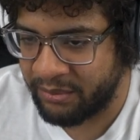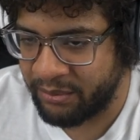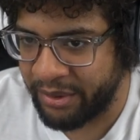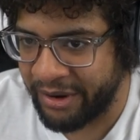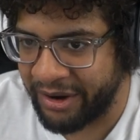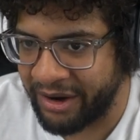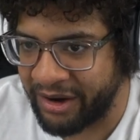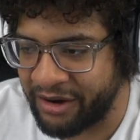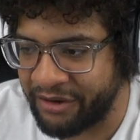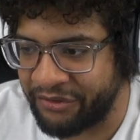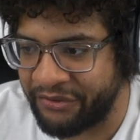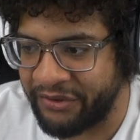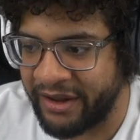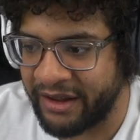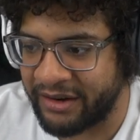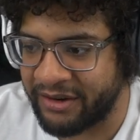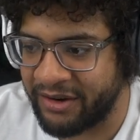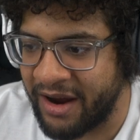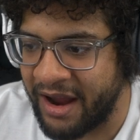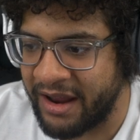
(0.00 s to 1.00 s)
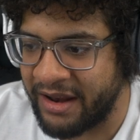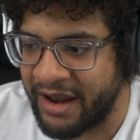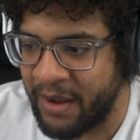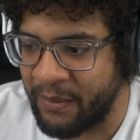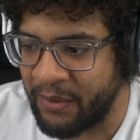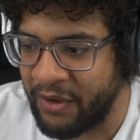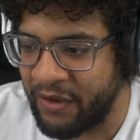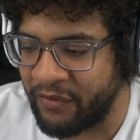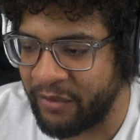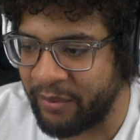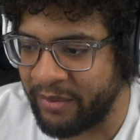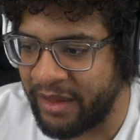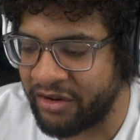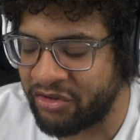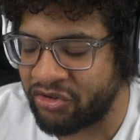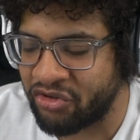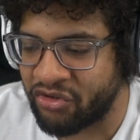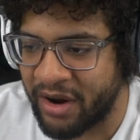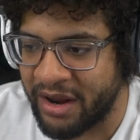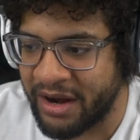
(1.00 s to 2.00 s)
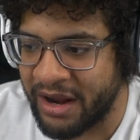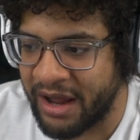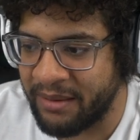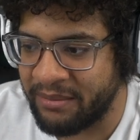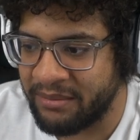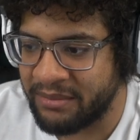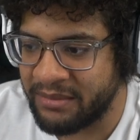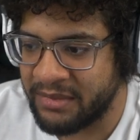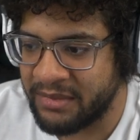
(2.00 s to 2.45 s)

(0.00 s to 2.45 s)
Perfect. All right, now we go from there straight up.